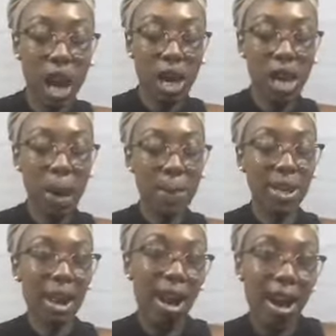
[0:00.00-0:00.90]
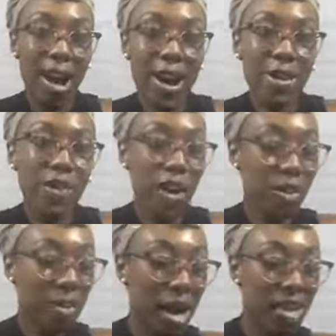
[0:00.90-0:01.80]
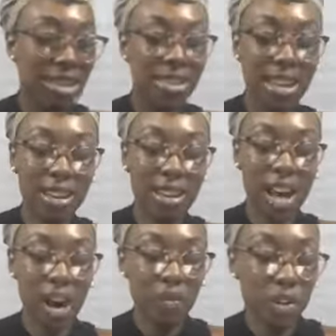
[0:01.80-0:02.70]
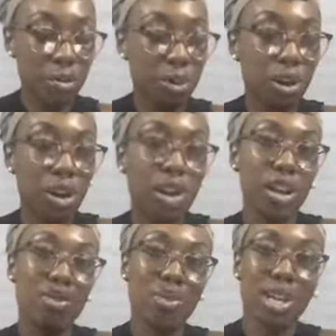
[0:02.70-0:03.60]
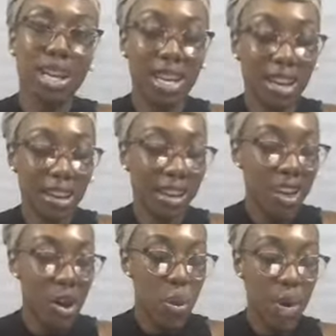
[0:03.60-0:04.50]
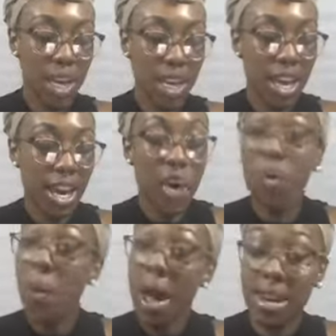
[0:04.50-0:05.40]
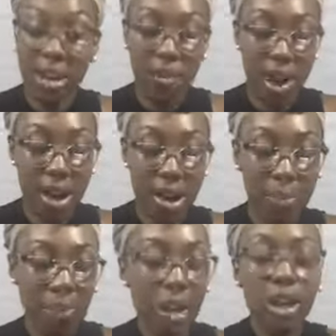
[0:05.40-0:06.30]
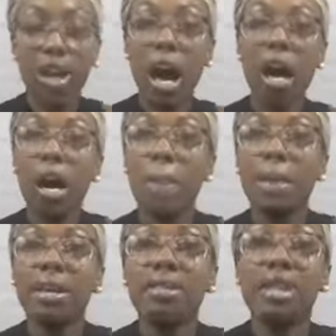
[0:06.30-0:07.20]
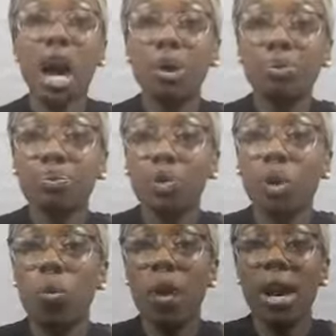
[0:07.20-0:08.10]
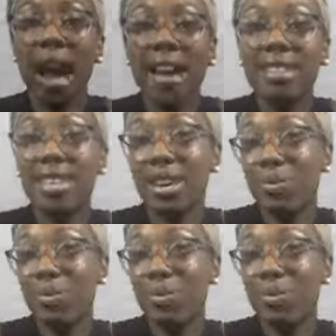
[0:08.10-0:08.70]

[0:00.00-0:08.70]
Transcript: start coming off. Everybody is getting comfortable, and we're getting ready, right? So what I did